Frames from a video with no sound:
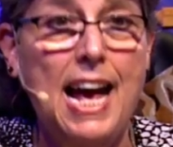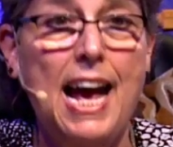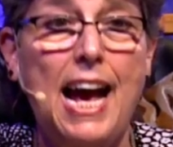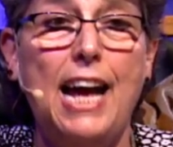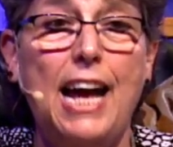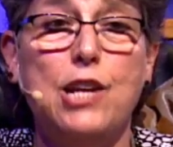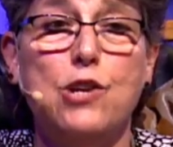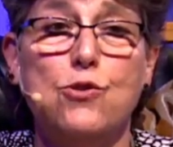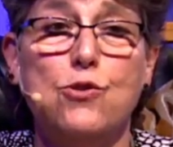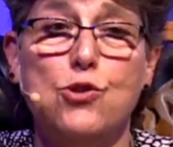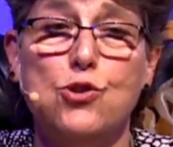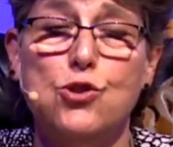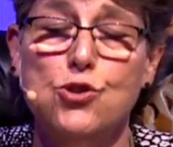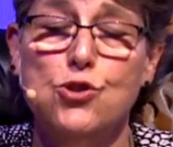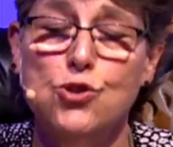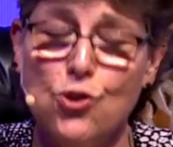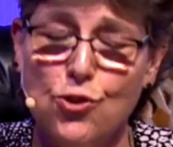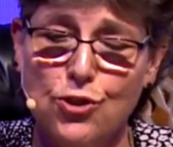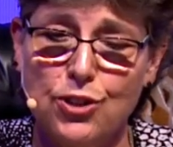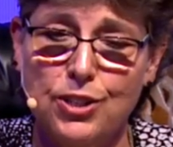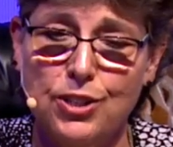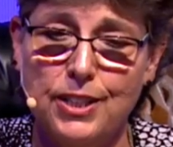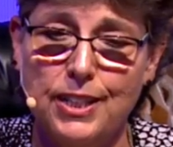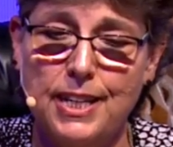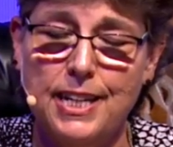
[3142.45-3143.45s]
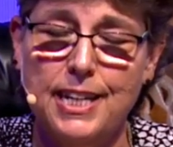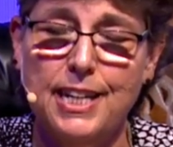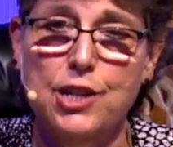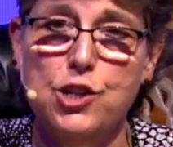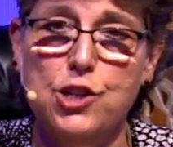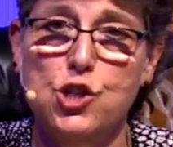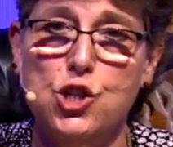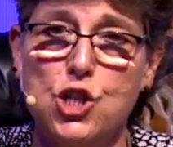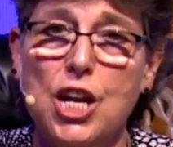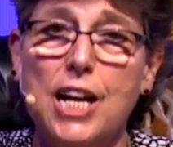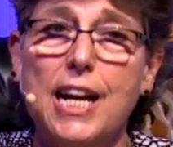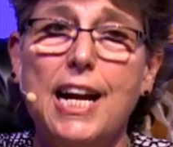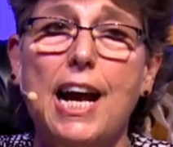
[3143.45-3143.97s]
And you certainly can
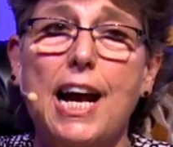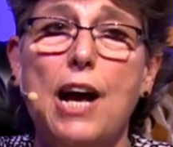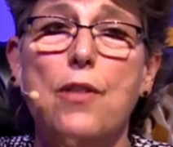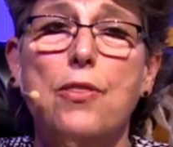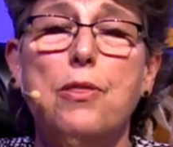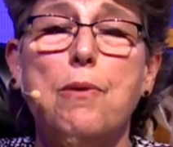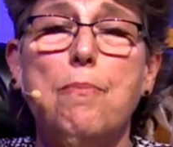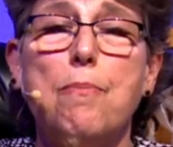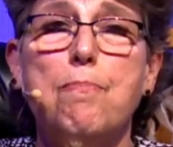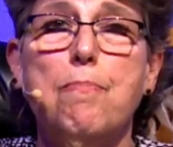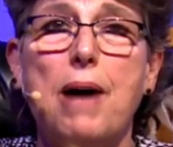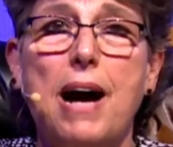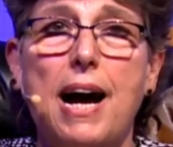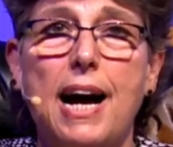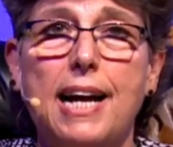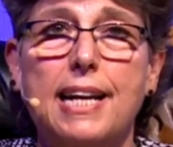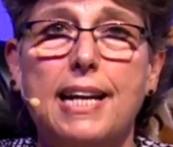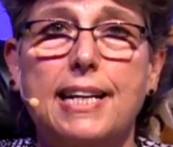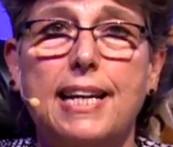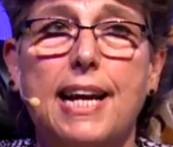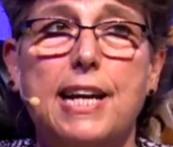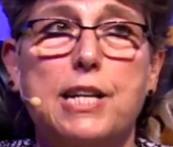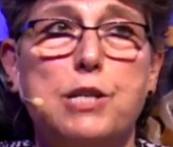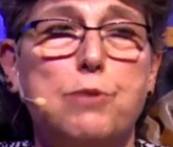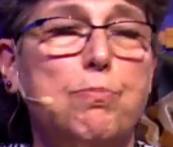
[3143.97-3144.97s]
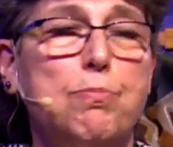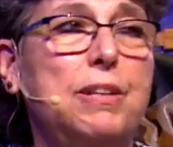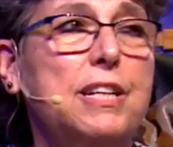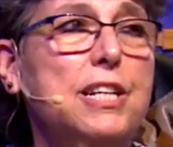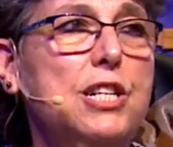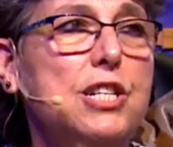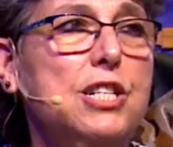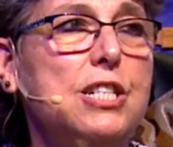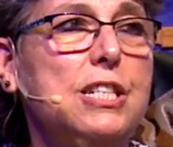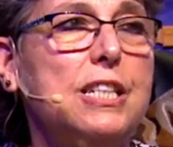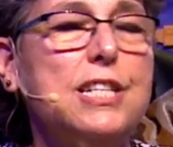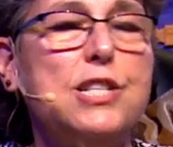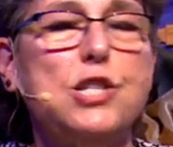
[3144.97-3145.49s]
check out the podcast.
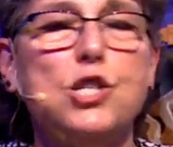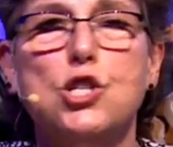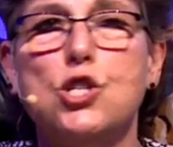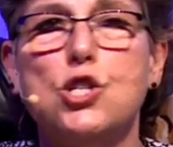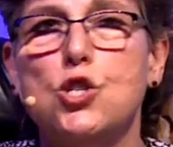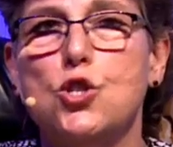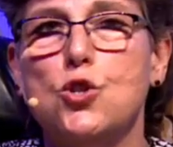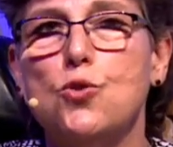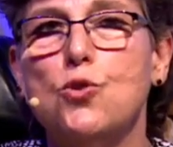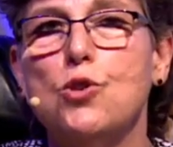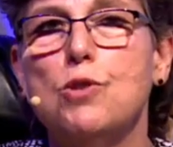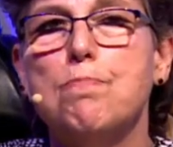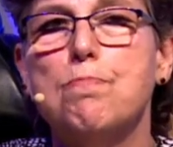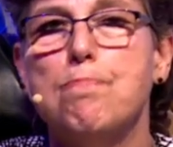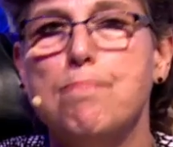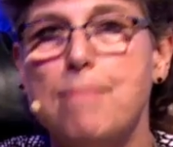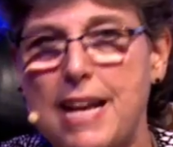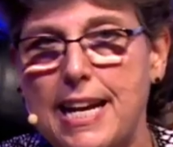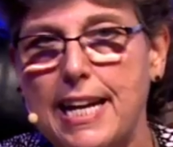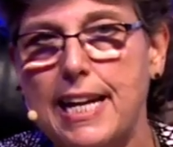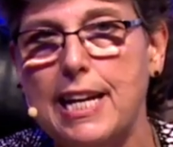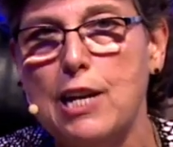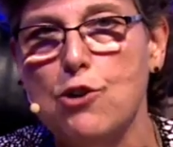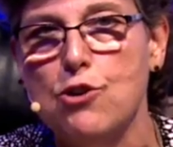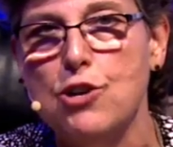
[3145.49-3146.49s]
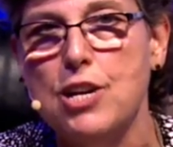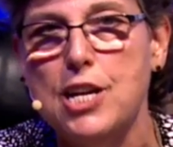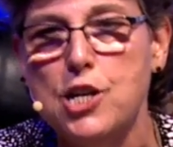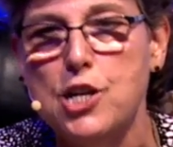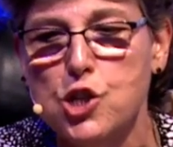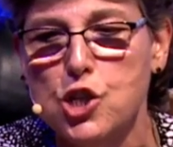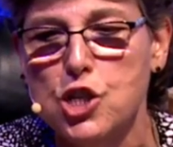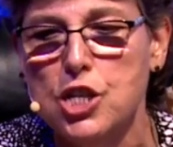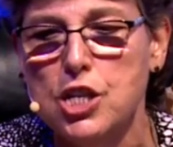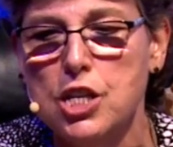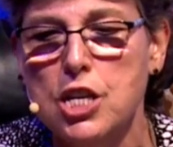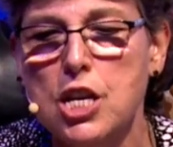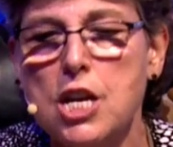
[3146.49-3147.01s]
Please listen to Medicare
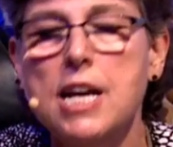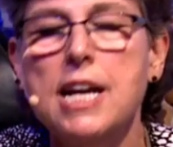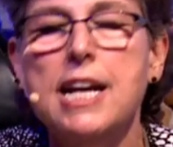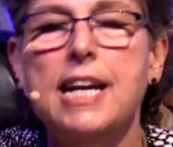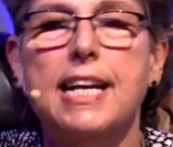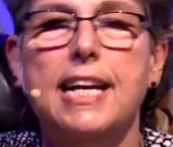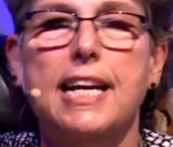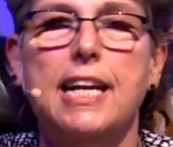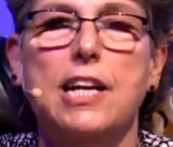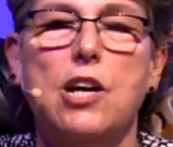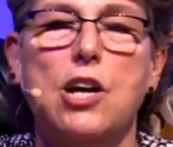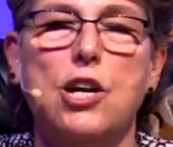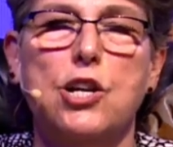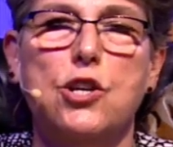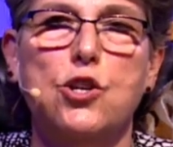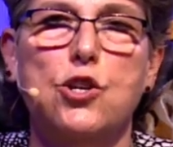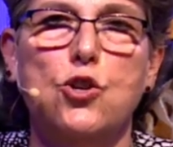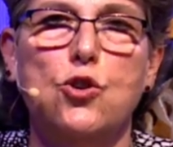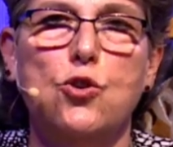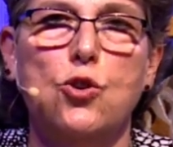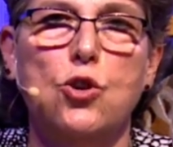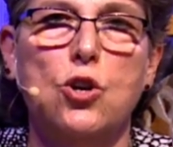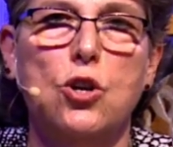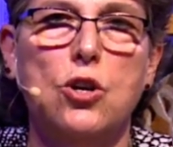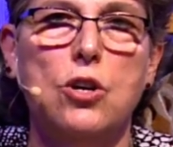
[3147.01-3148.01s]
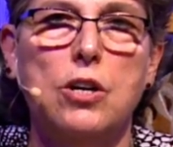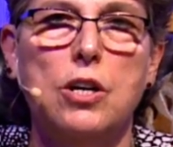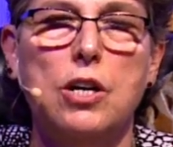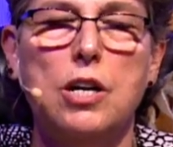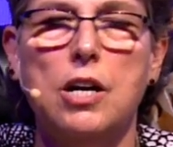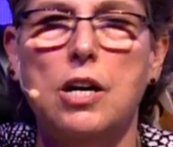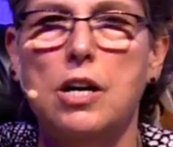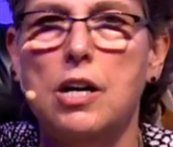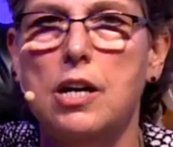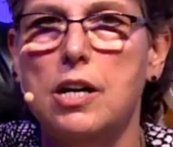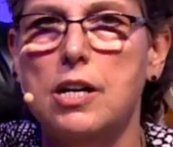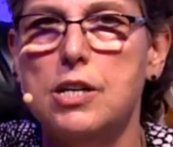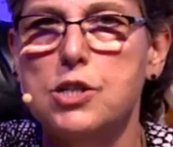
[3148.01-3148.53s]
Nation. Get on your
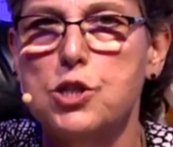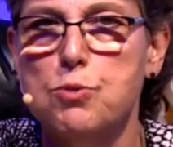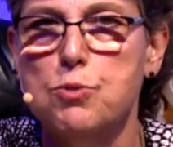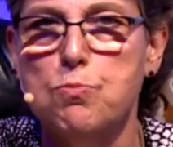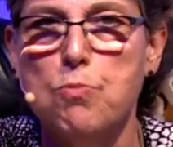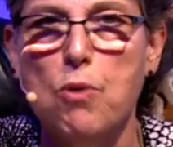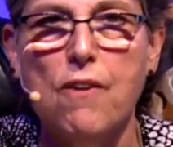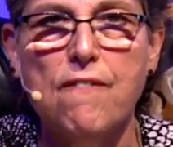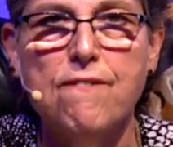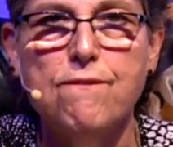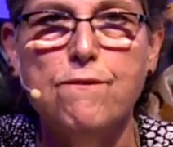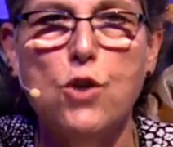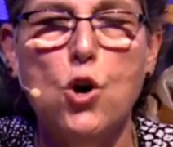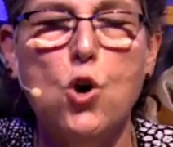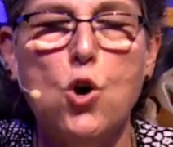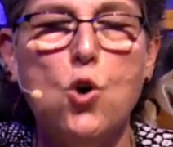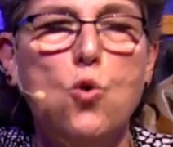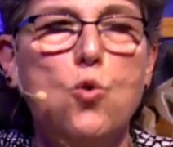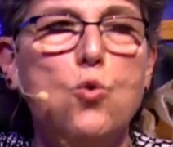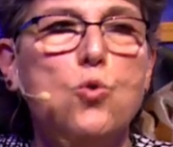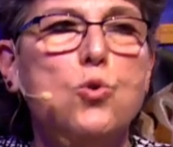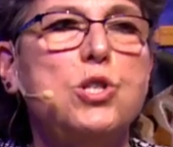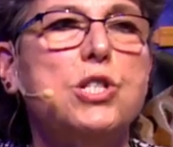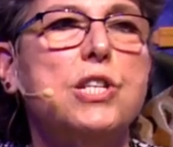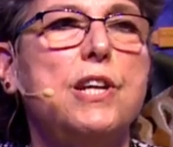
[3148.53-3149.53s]
smartphones.